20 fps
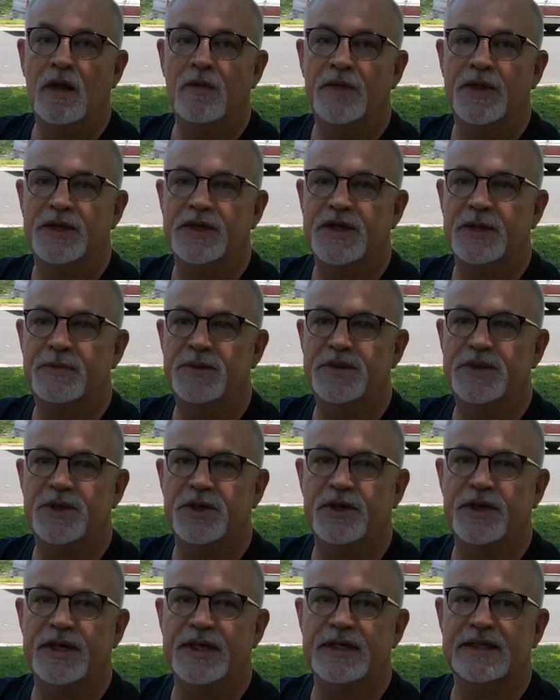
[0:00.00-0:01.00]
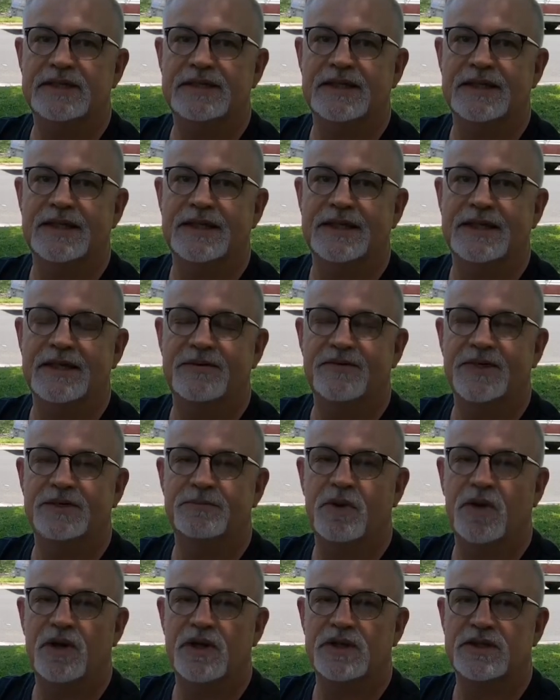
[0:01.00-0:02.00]
the temperature is in different
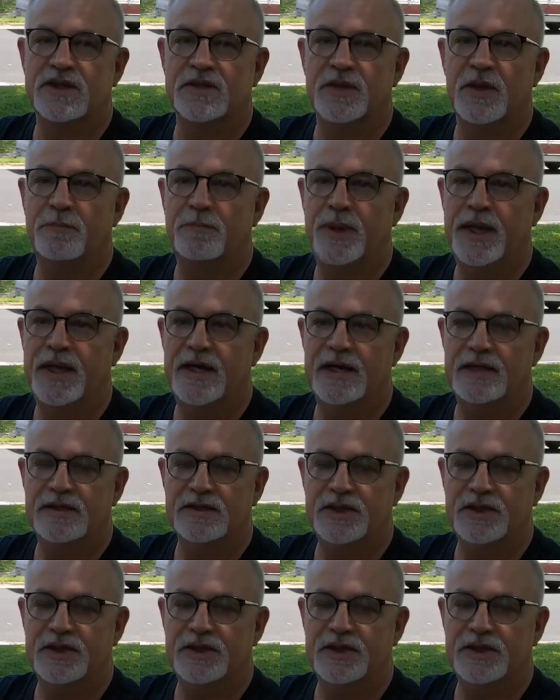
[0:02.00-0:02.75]
parts of the pit.